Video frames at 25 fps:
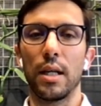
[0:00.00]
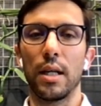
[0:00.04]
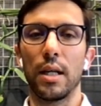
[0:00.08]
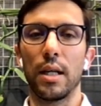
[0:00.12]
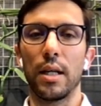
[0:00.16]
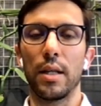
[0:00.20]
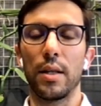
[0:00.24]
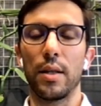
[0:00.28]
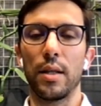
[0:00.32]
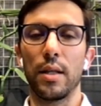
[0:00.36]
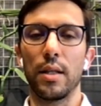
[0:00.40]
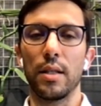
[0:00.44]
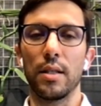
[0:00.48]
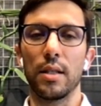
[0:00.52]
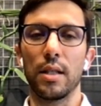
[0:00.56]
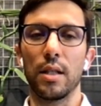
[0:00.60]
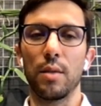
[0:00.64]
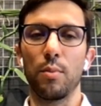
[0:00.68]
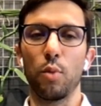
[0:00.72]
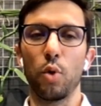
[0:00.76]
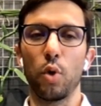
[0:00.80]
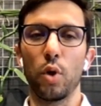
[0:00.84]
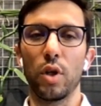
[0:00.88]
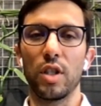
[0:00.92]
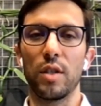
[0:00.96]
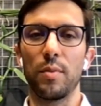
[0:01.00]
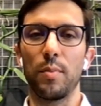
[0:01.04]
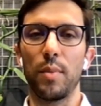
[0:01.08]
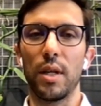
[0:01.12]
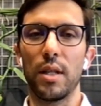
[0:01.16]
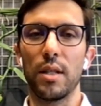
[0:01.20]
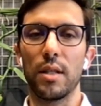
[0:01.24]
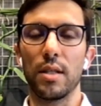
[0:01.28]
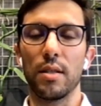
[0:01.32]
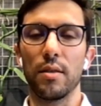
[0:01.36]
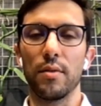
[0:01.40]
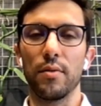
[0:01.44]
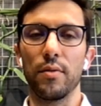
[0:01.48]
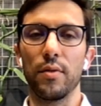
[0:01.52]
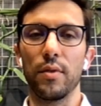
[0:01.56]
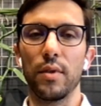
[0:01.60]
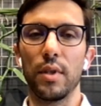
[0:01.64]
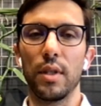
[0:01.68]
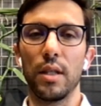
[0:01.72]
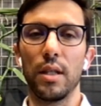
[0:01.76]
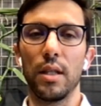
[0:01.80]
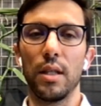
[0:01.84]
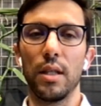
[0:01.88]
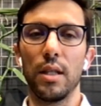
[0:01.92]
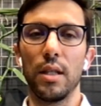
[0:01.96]
uh, things get more expensive
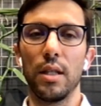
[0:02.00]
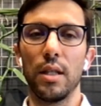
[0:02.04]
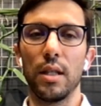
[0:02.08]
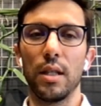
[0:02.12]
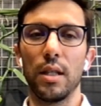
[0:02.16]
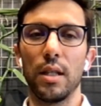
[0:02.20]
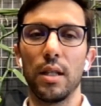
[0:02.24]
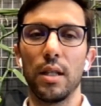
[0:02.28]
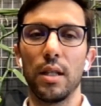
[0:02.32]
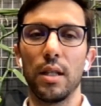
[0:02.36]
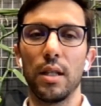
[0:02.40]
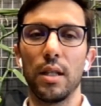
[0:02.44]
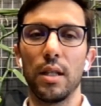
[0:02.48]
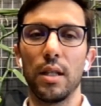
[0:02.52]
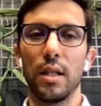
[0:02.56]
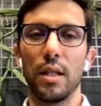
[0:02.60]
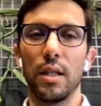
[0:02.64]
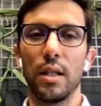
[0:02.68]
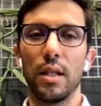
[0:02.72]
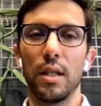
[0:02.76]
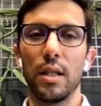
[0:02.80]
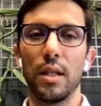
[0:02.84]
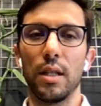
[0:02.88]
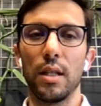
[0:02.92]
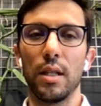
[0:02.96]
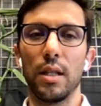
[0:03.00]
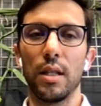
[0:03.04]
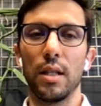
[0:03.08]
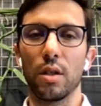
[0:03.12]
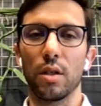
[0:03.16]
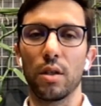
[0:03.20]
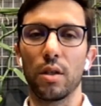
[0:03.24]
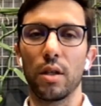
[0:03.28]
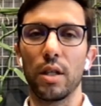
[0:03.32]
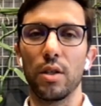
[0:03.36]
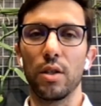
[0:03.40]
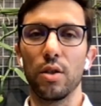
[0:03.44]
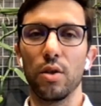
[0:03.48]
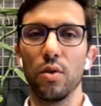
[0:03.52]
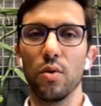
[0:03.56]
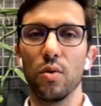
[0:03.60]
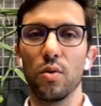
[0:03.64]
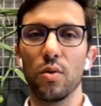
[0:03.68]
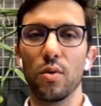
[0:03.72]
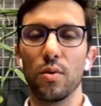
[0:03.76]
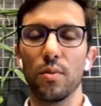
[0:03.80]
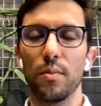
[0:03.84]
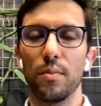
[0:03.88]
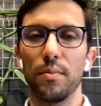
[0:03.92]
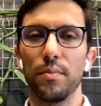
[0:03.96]
in the country. Not not great
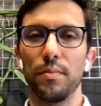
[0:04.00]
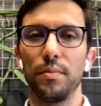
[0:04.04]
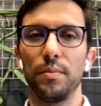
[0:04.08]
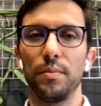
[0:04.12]
news.